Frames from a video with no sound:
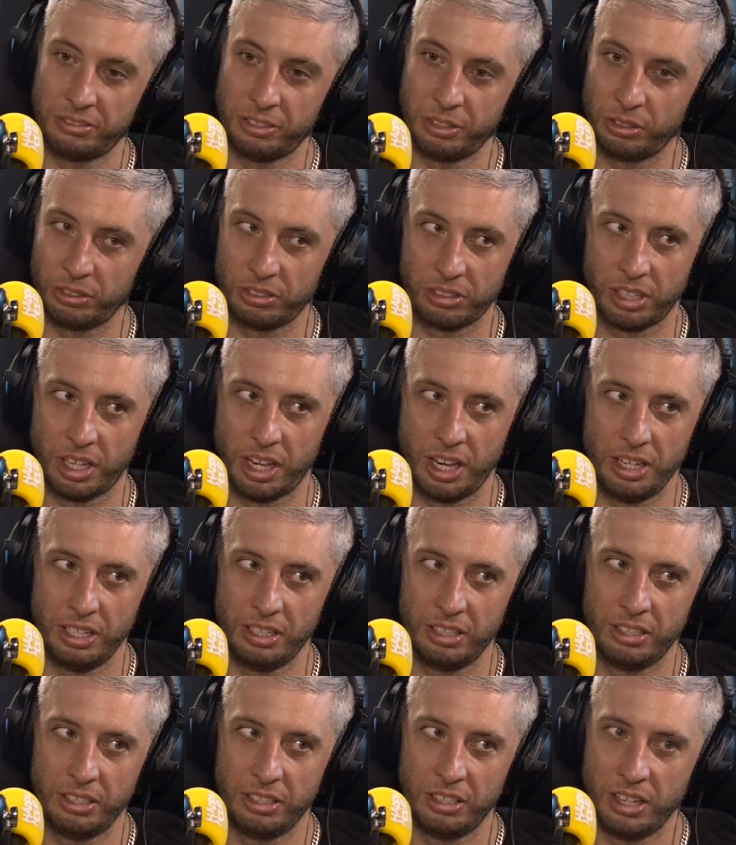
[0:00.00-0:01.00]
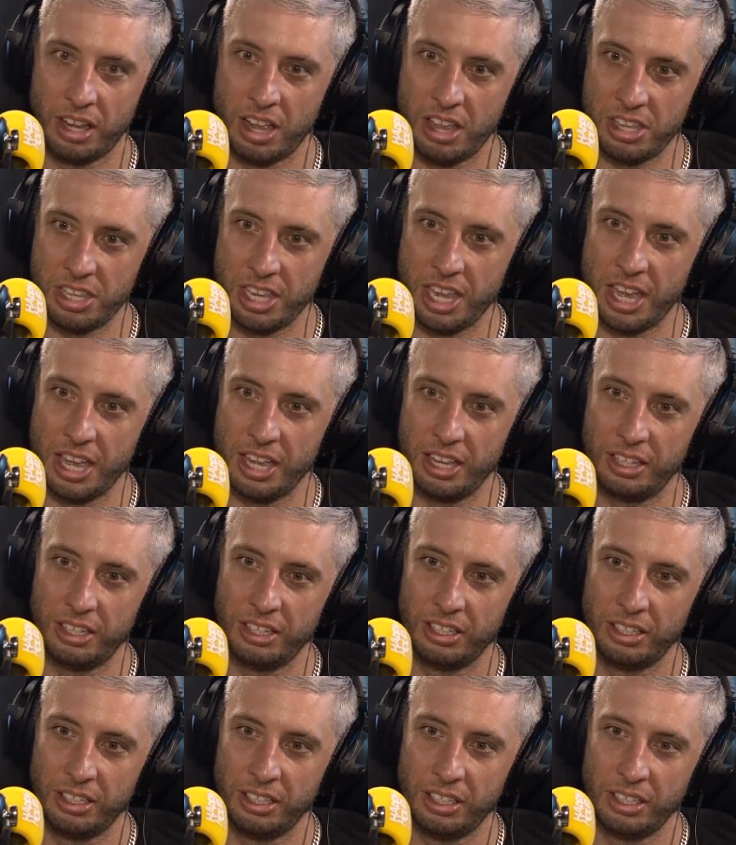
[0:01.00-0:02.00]
feels like a year.
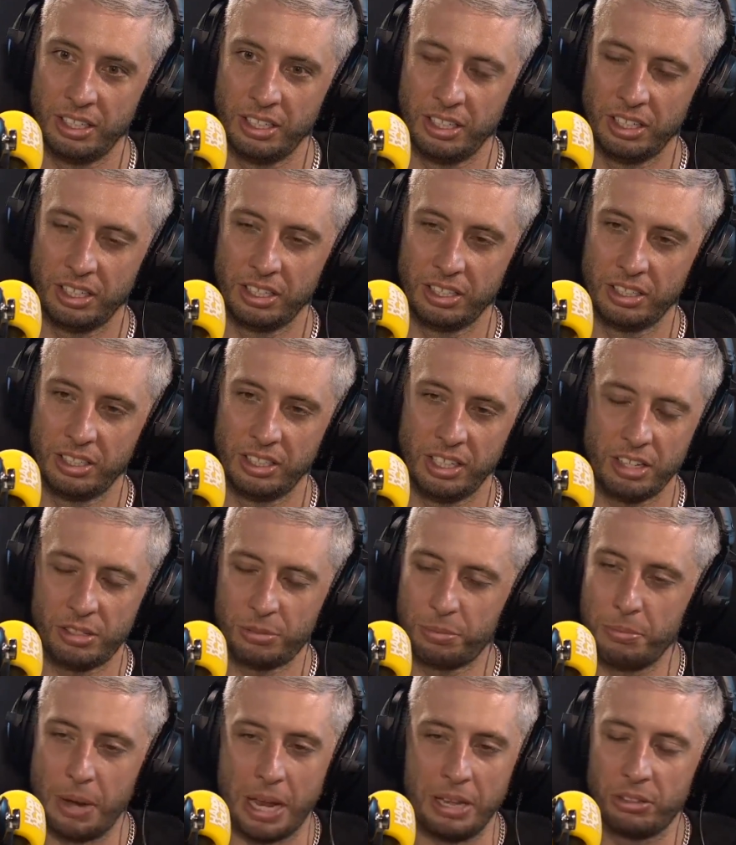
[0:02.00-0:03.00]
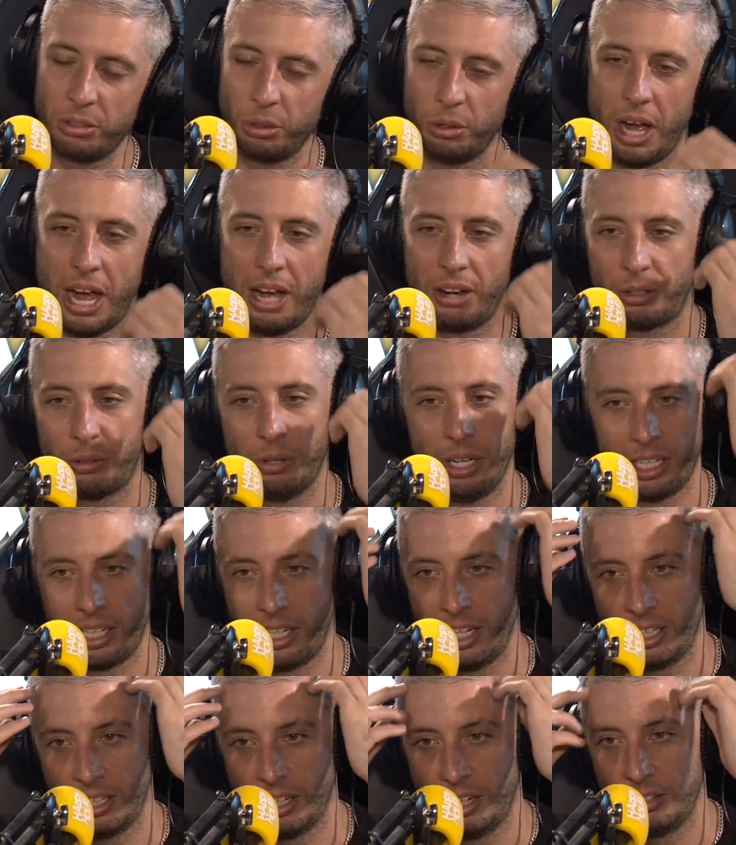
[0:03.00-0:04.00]
It's mental how
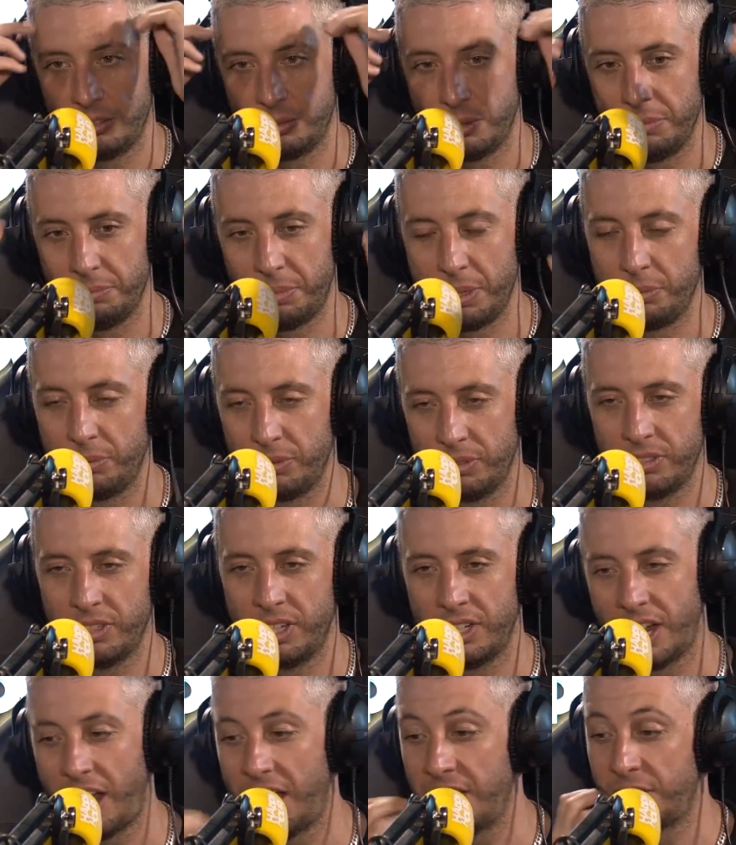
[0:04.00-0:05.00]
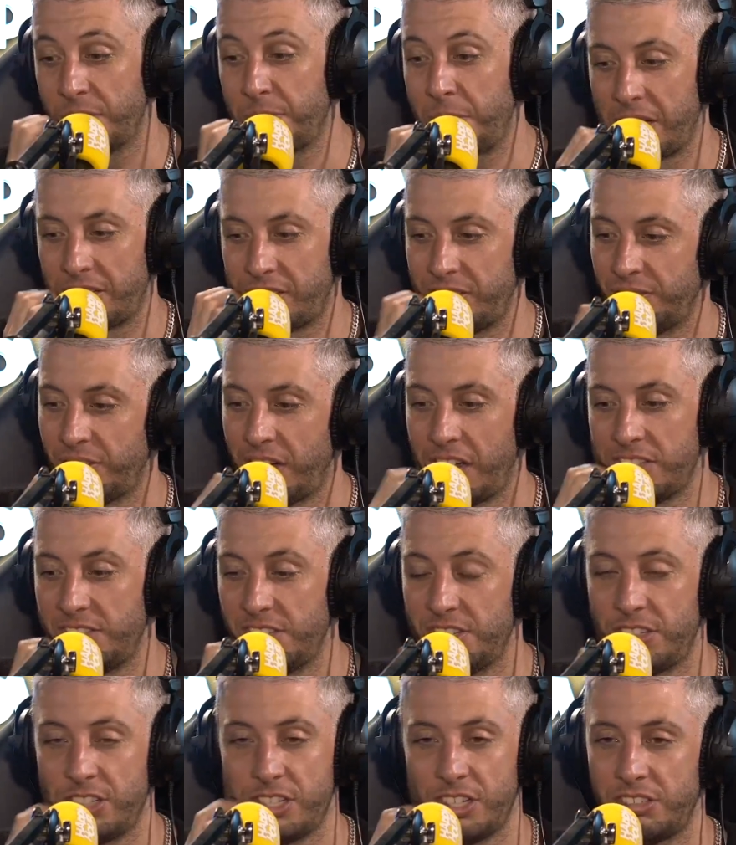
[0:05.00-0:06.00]
quickly it goes when people, and that is the best advice,
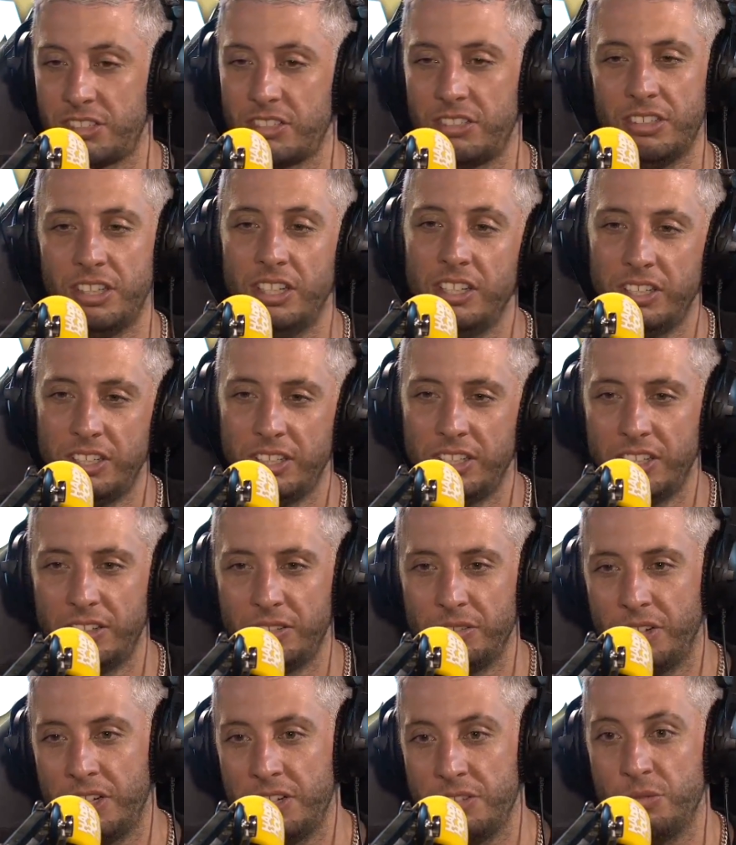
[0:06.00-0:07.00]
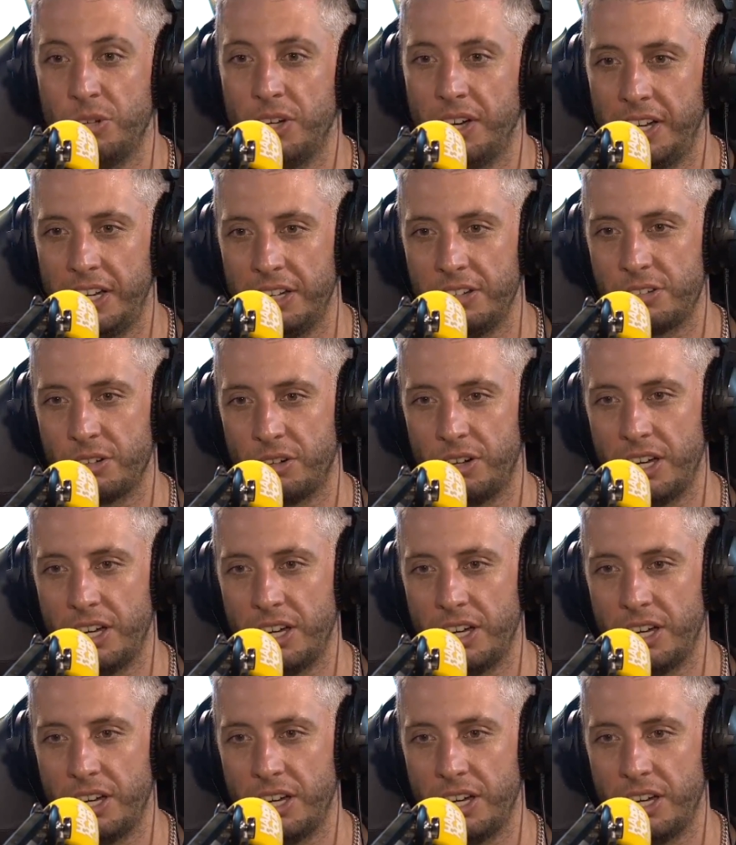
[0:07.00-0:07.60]
is to just really enjoy it.